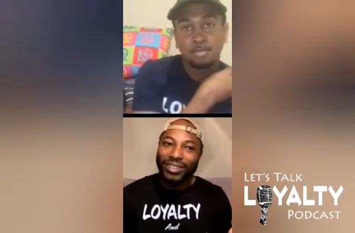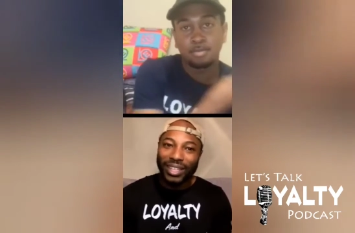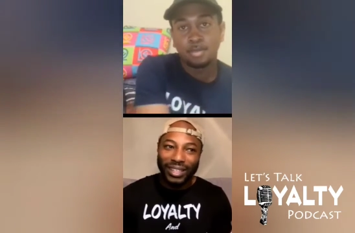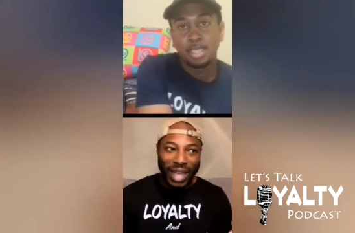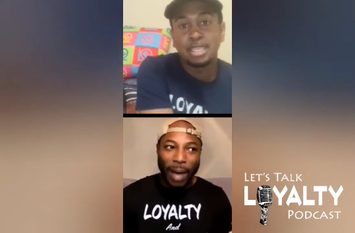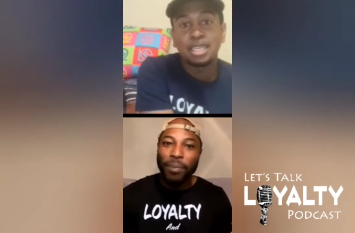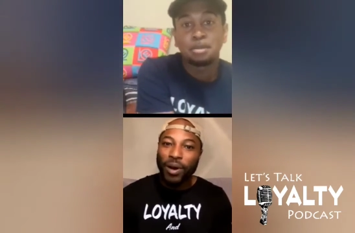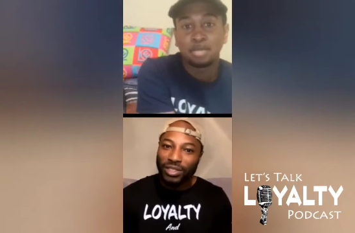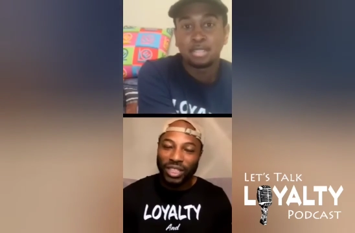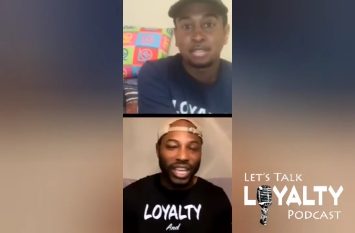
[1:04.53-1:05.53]
Speaker 1: that
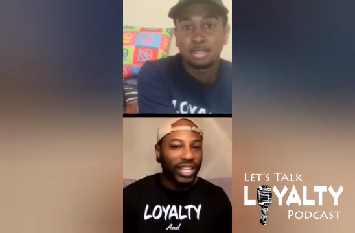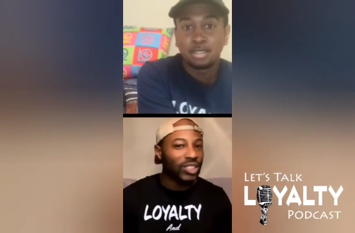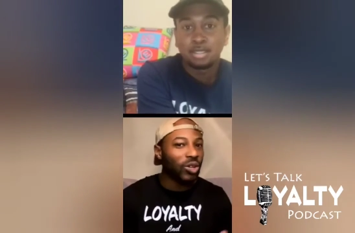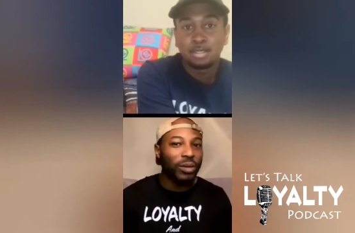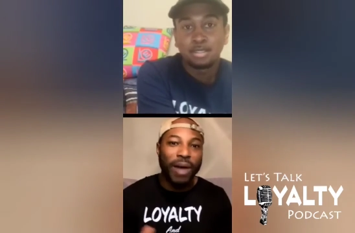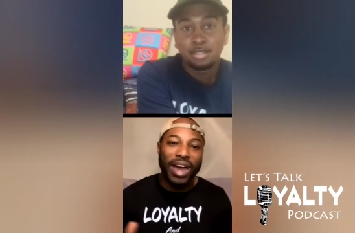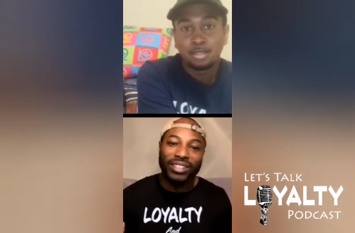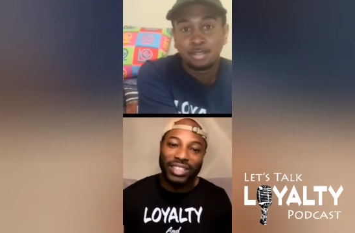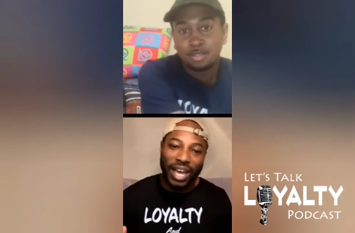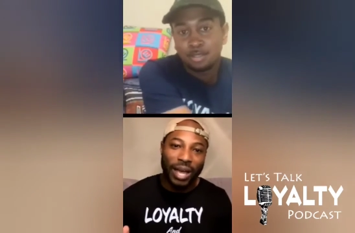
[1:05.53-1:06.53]
comes, person, it's only a matter of
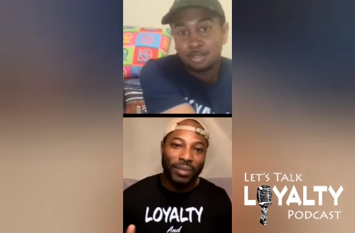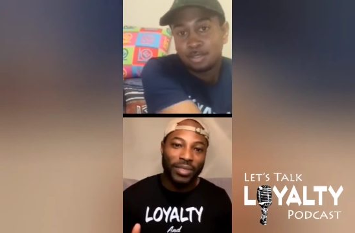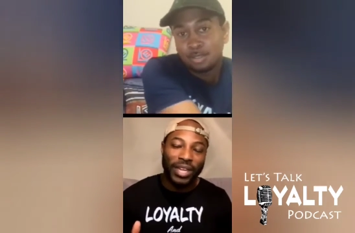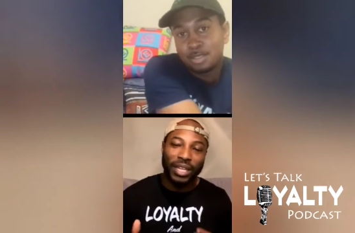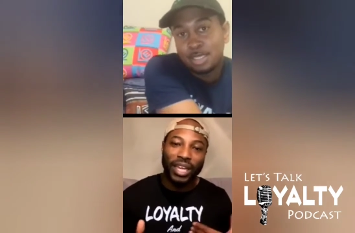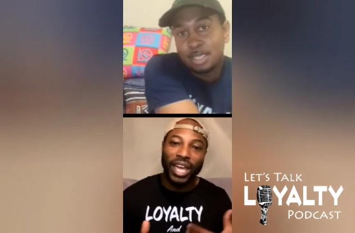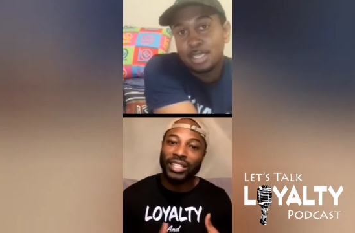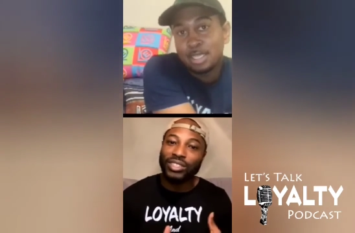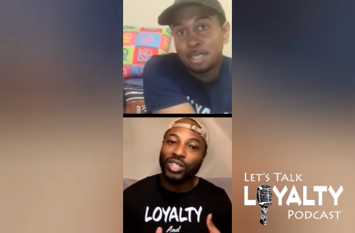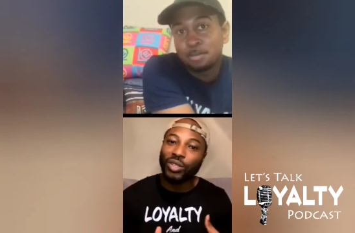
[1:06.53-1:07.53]
time that they can. Yeah, and
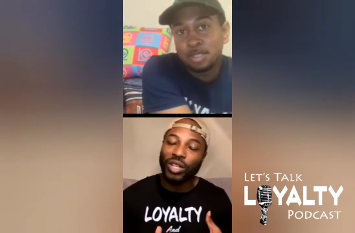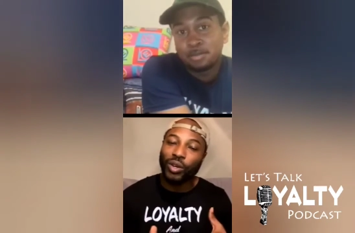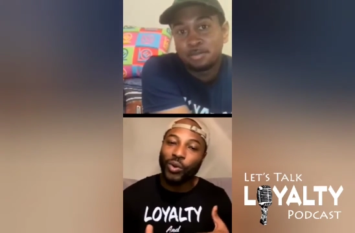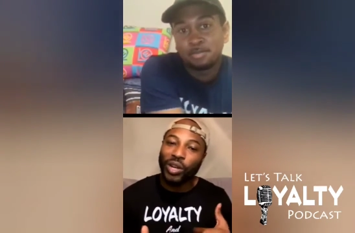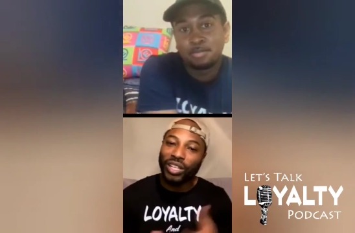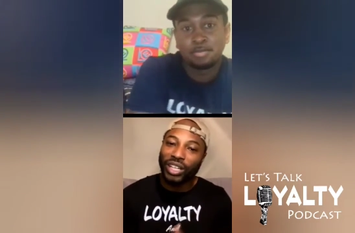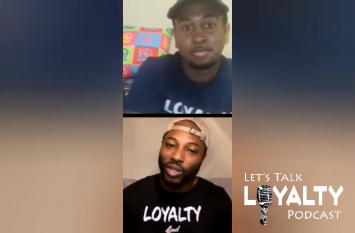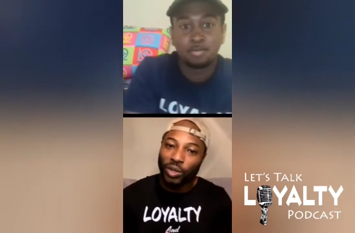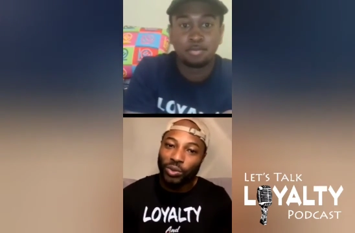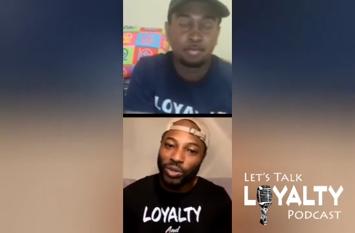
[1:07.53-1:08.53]
so the quicker they throw
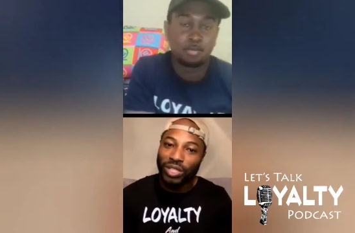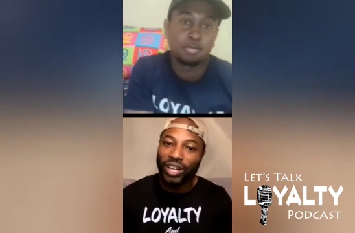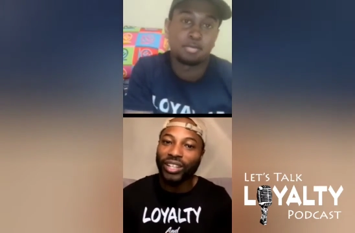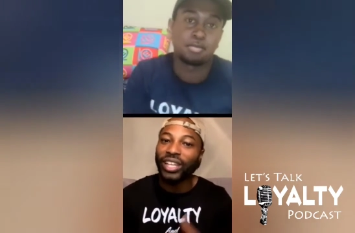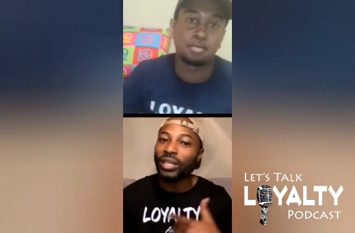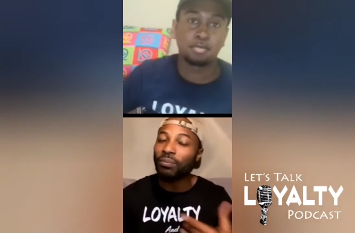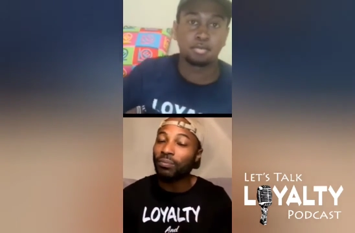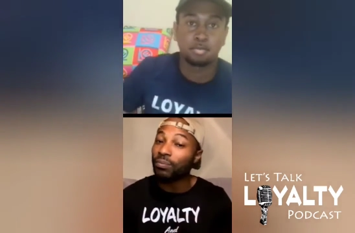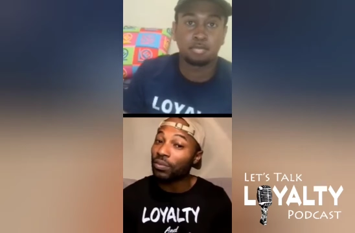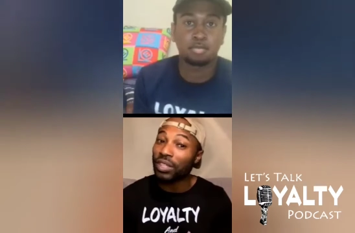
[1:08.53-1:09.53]
you in there, they can
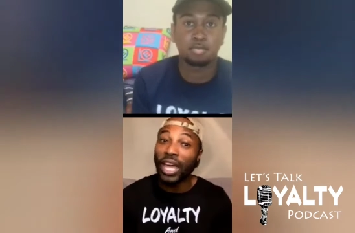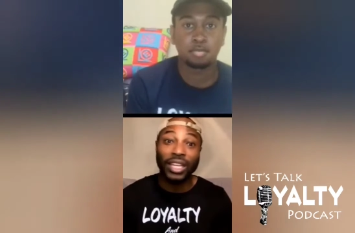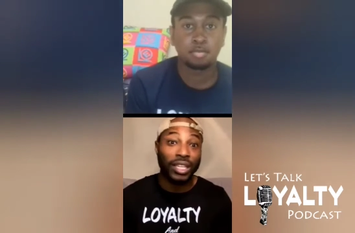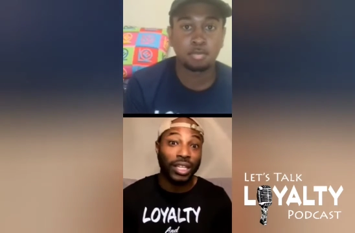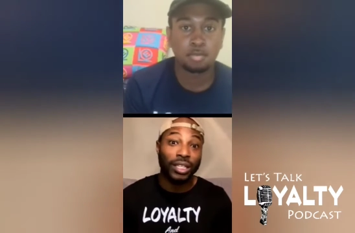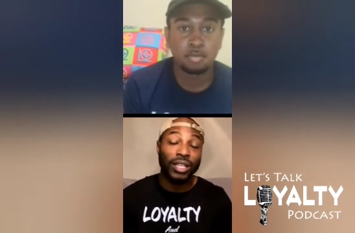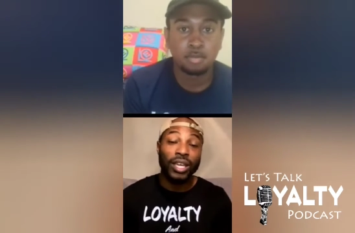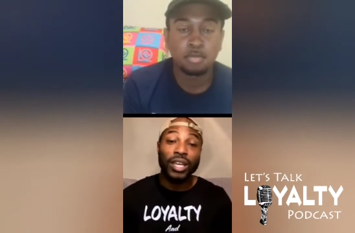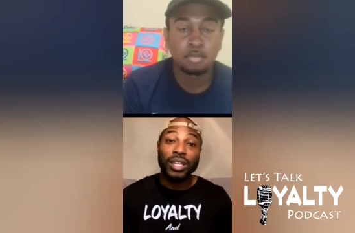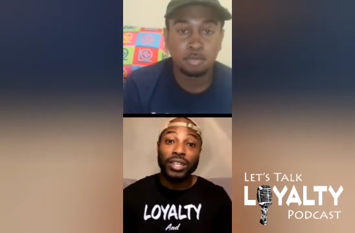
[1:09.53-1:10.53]
they can
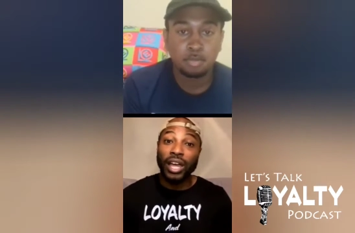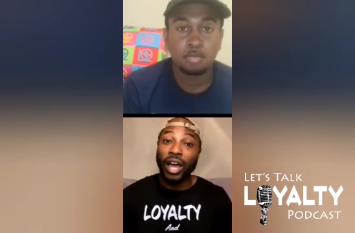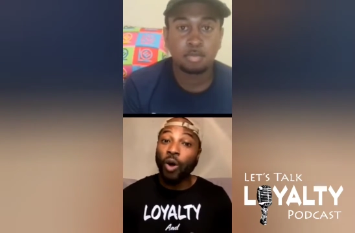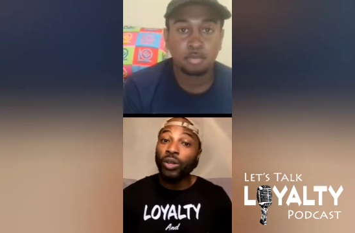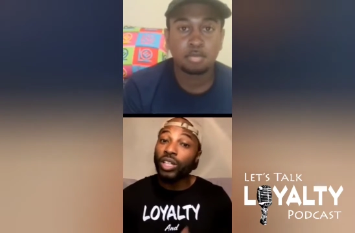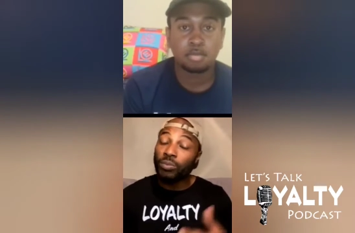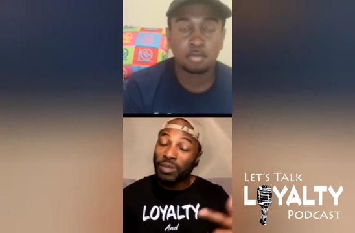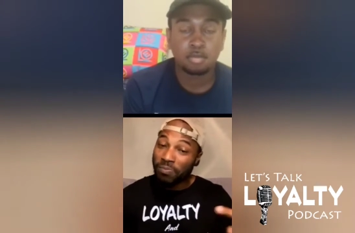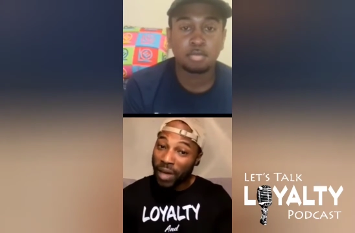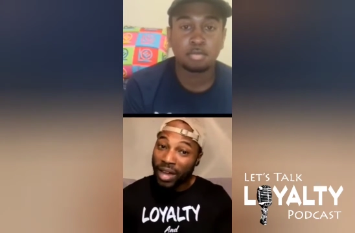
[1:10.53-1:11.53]
not only they're gonna be
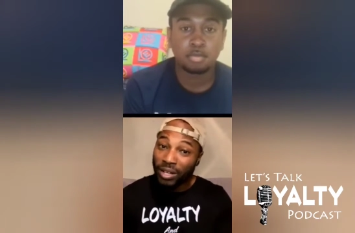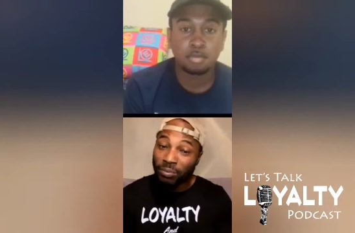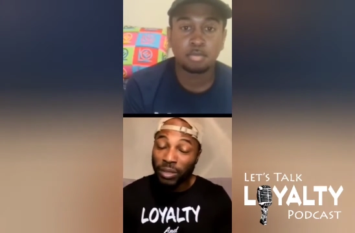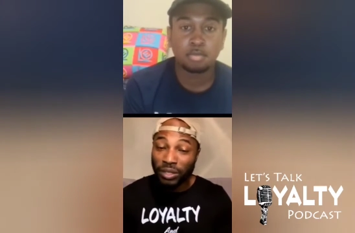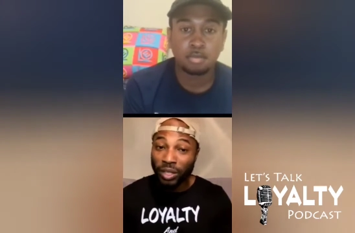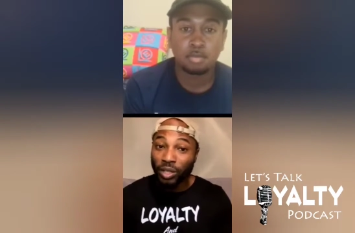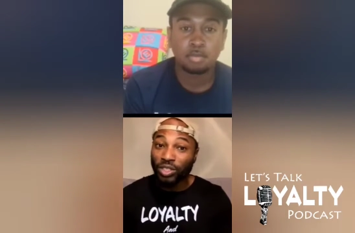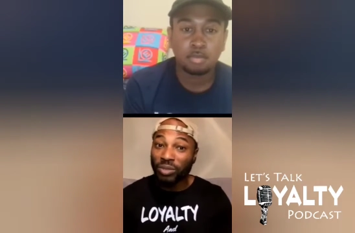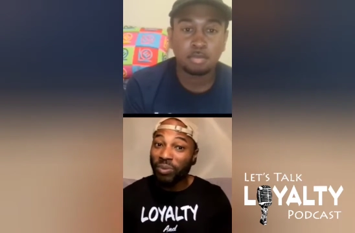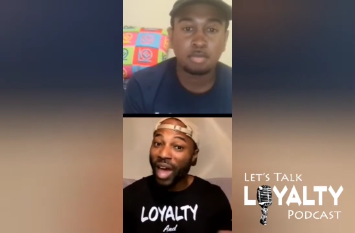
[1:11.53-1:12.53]
better, but they're gonna
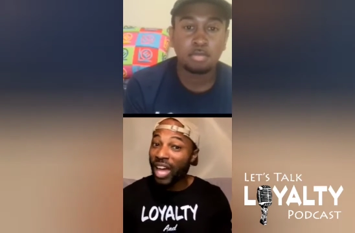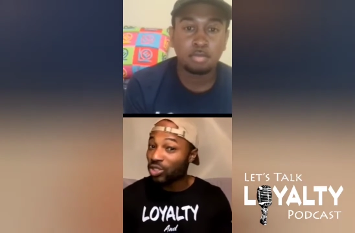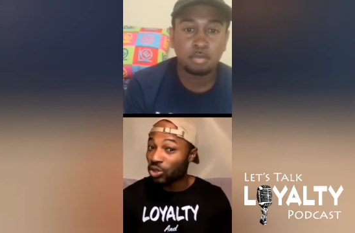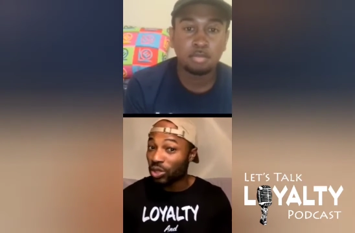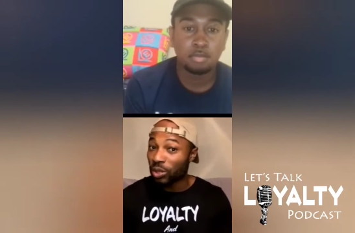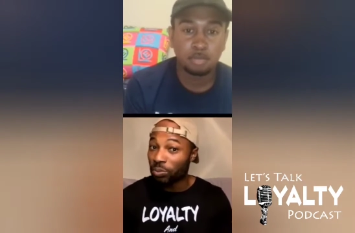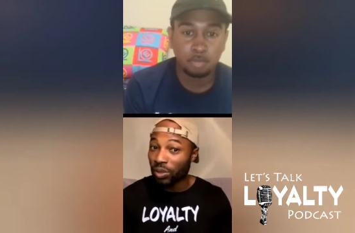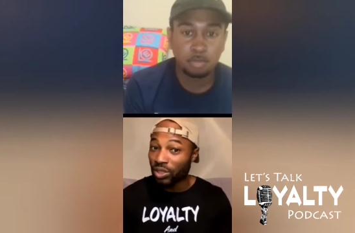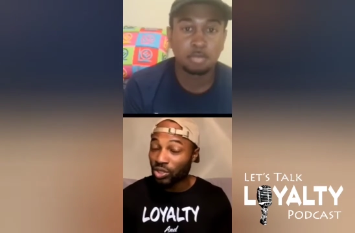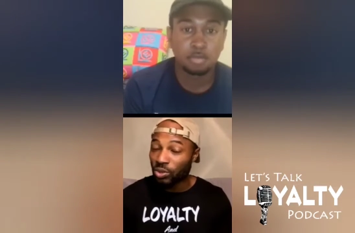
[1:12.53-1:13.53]
surpass you here pretty
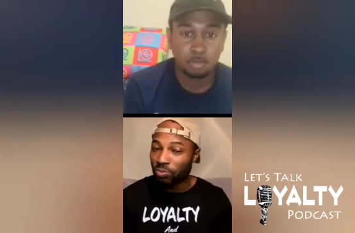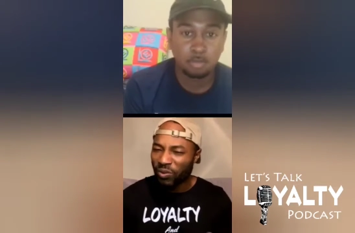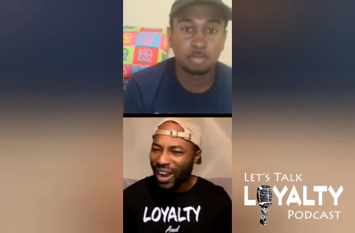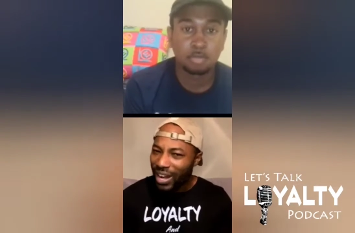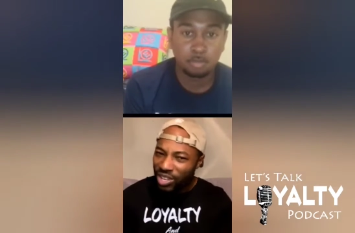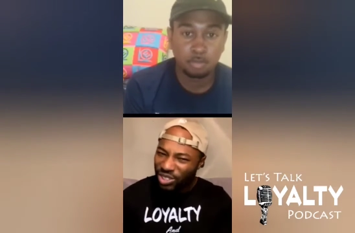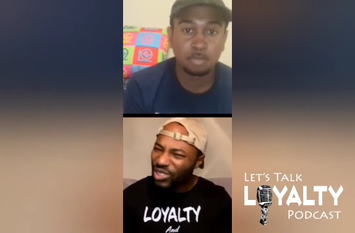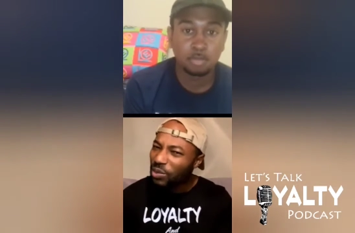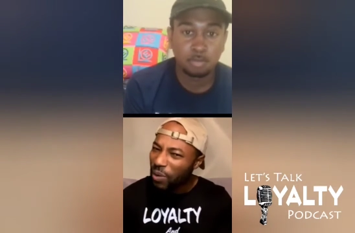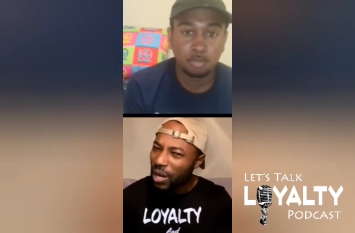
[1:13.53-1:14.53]
soon. But right now, you're still
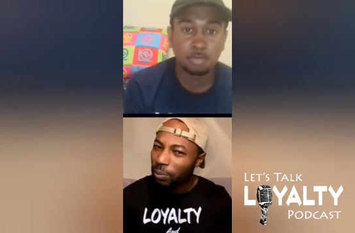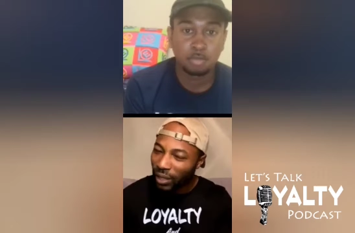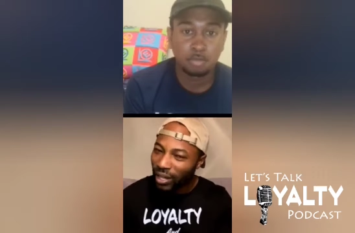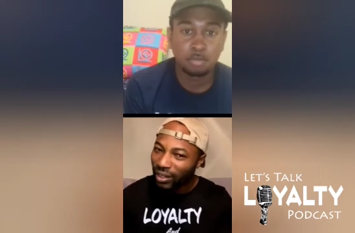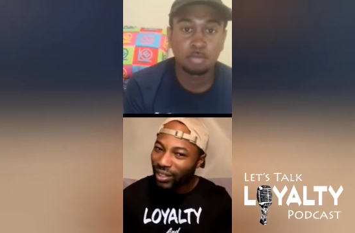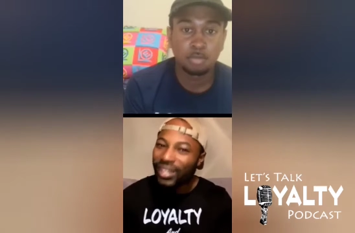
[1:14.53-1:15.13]
the better player.